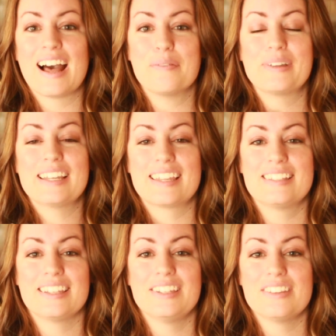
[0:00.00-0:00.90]
I'm going to
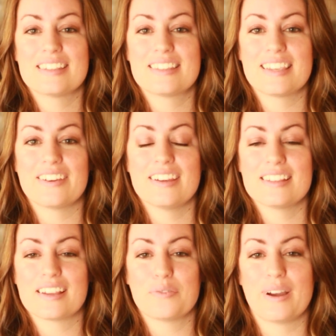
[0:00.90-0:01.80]
continue this
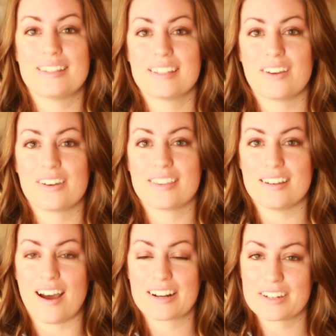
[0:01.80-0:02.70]
series on when to go to the
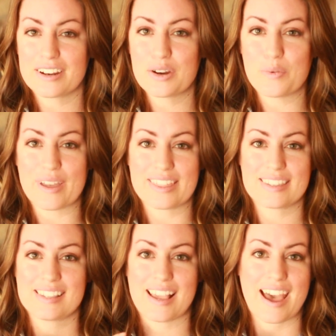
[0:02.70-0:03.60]
doctor with
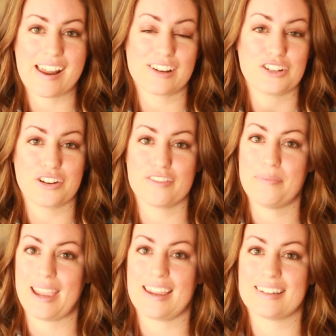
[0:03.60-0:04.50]
sciatic nerve
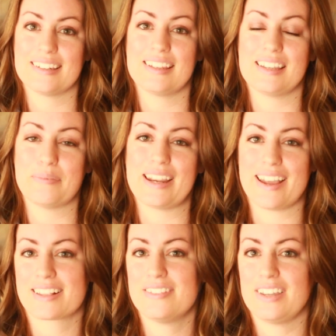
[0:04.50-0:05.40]
pain in my
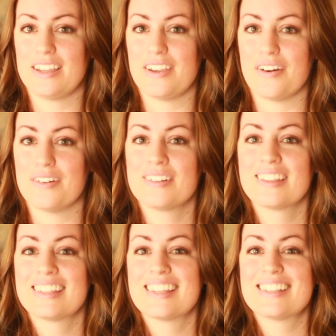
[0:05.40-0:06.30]
next video.
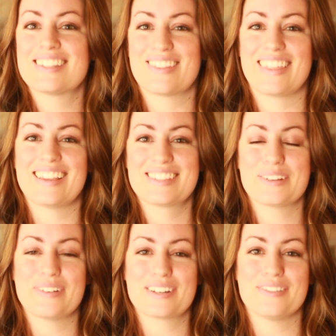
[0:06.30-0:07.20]
So thanks so
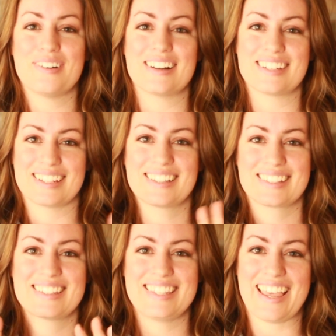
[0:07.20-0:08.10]
much for watching.
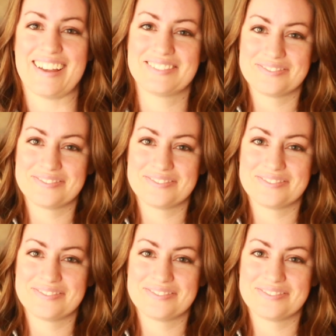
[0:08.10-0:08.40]
See ya.